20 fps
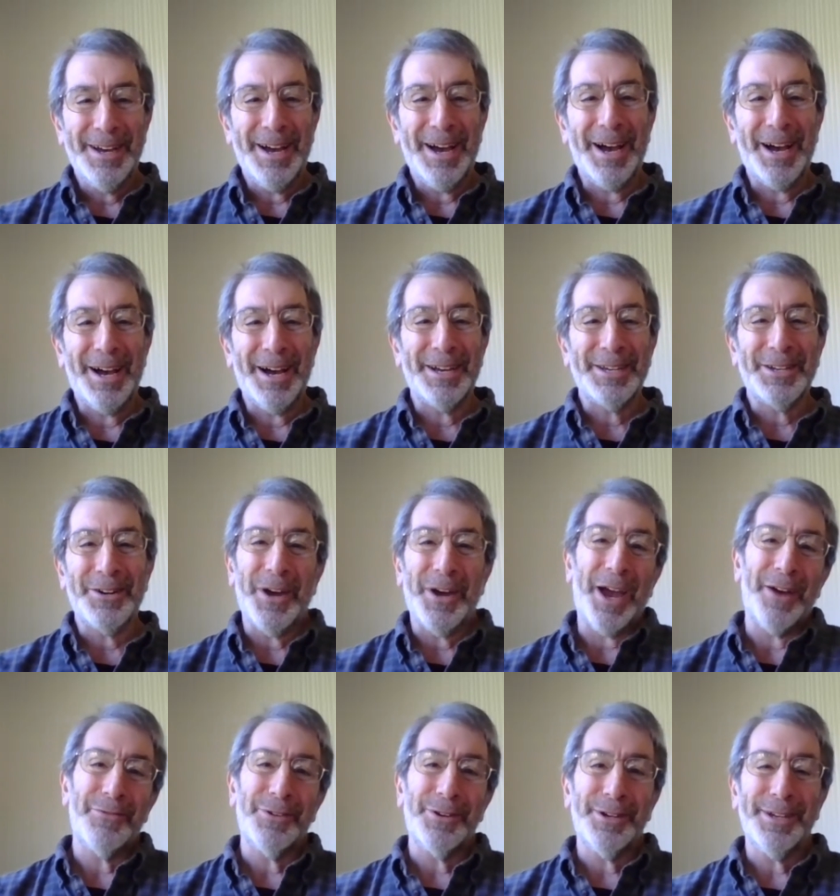
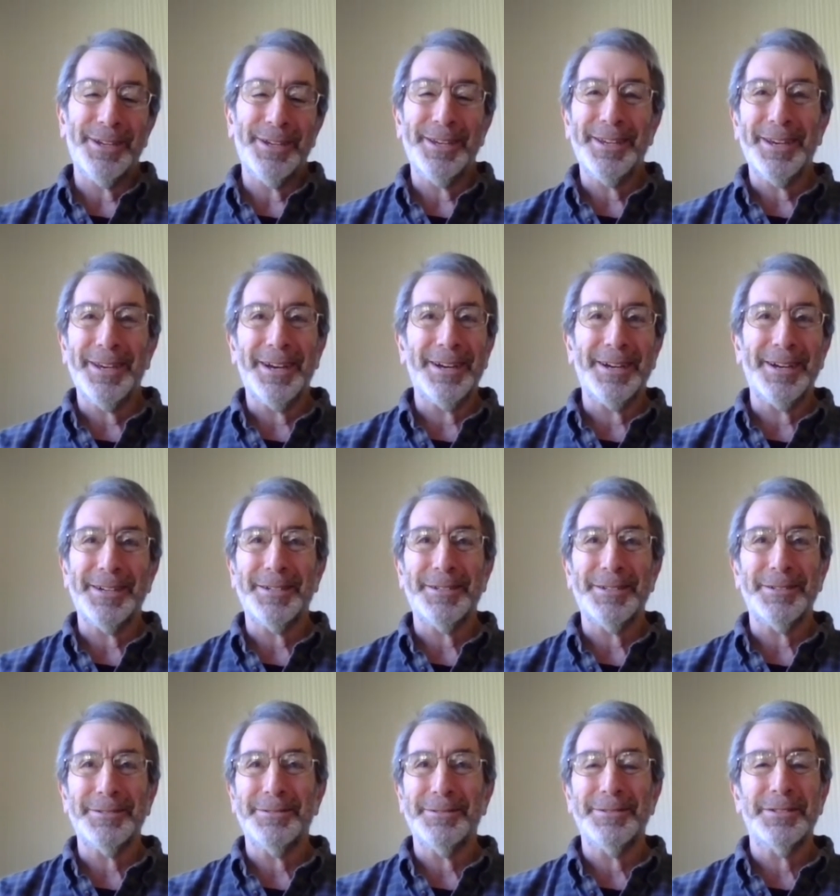Every
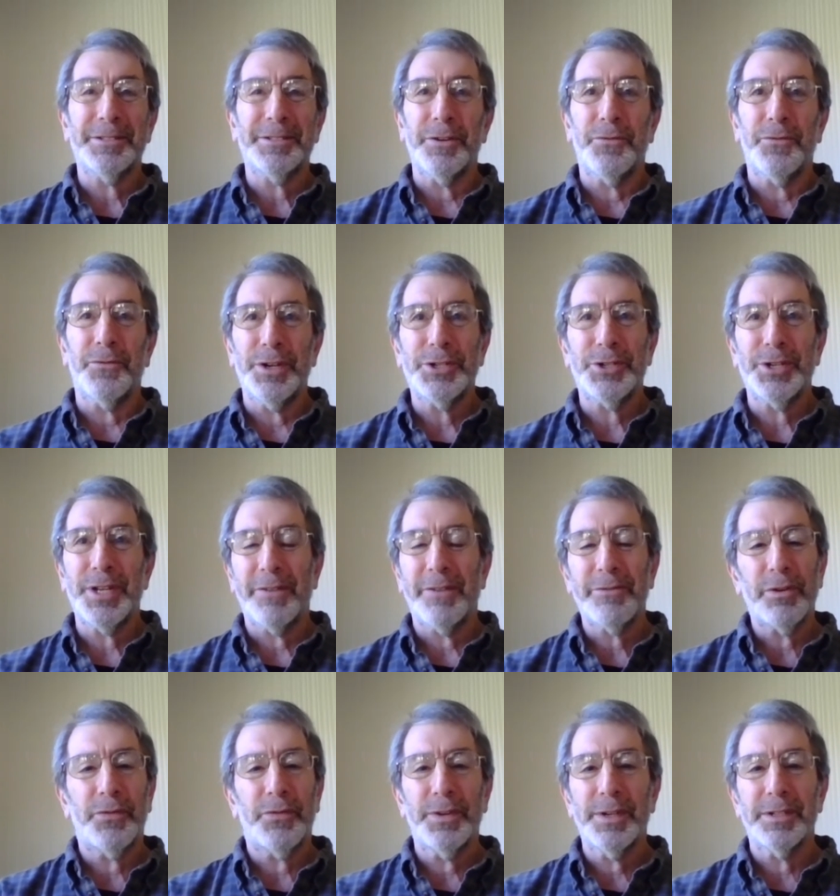division,
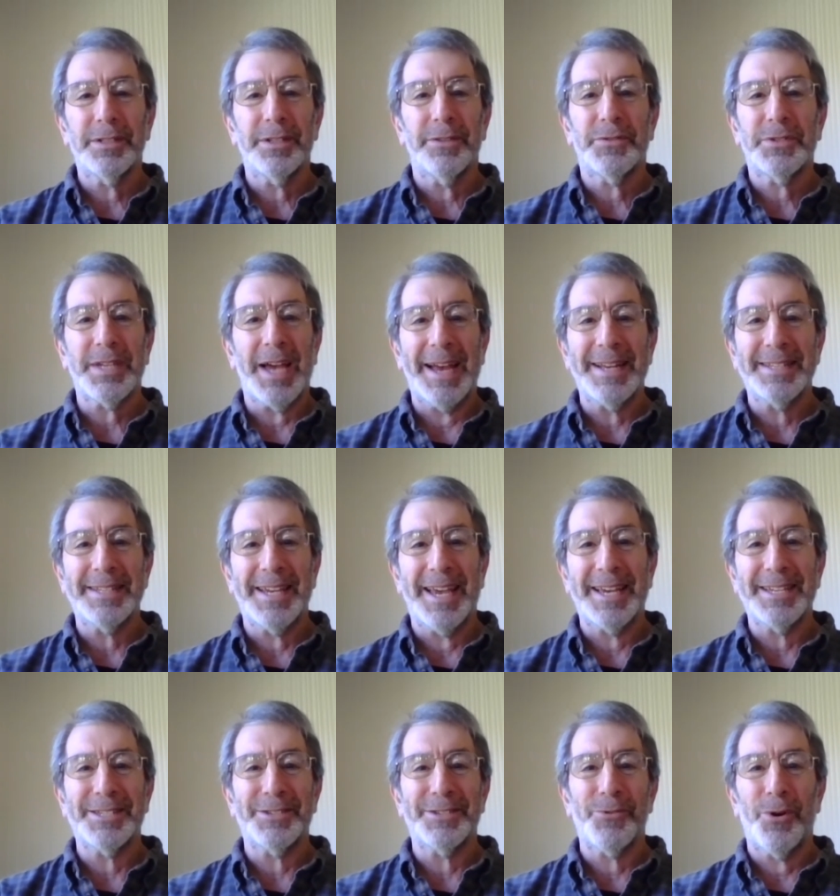every field of science
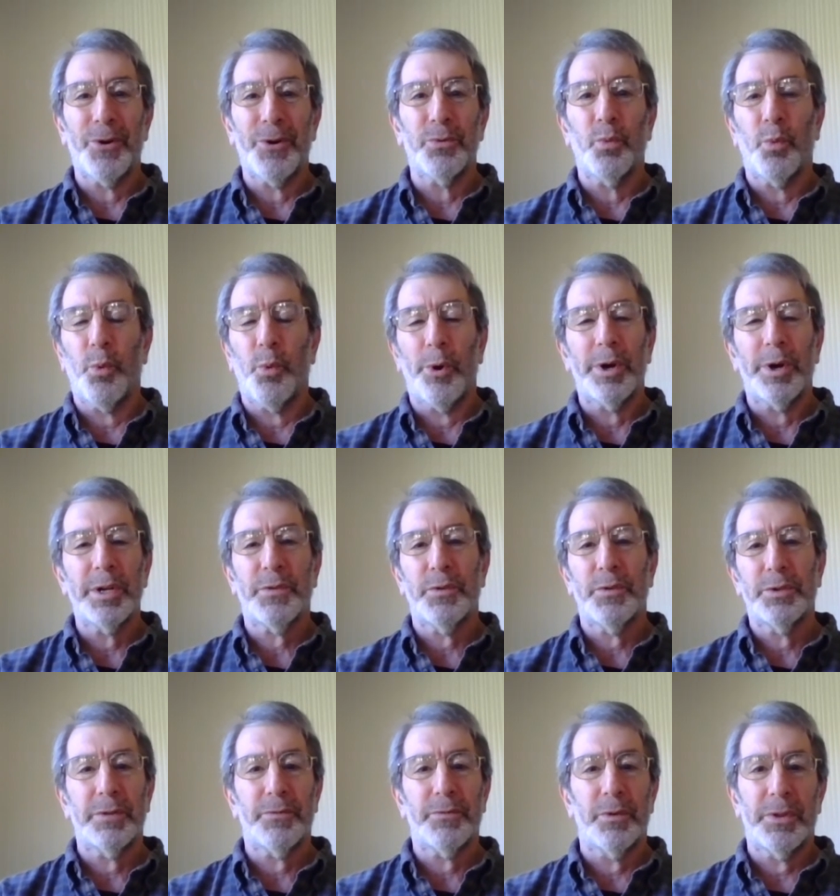has their own words for
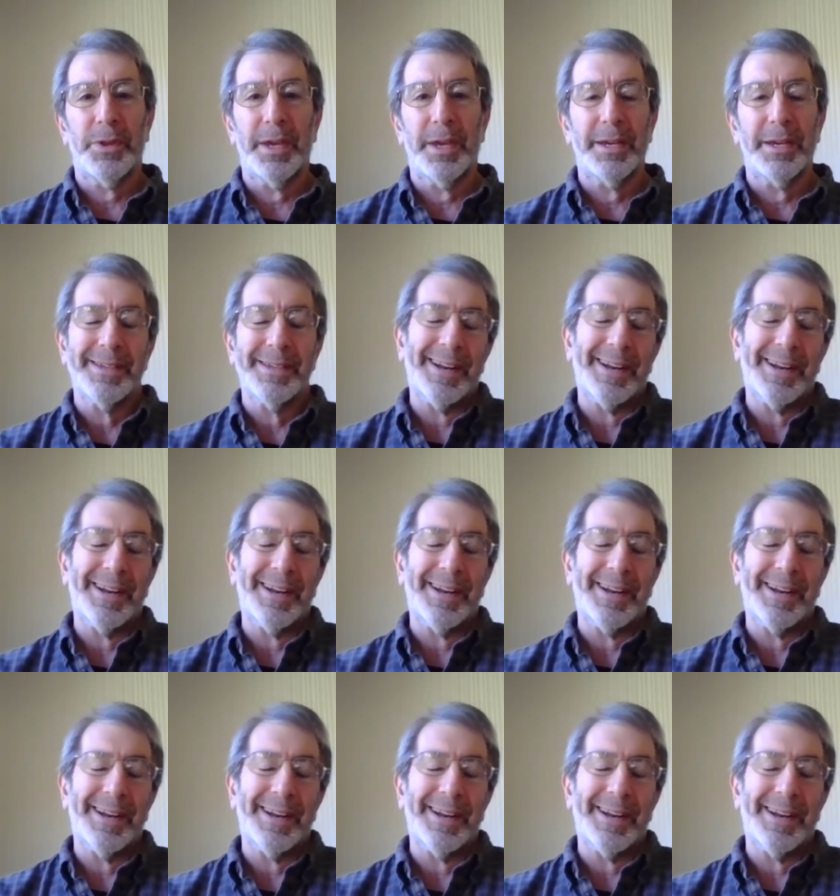different things.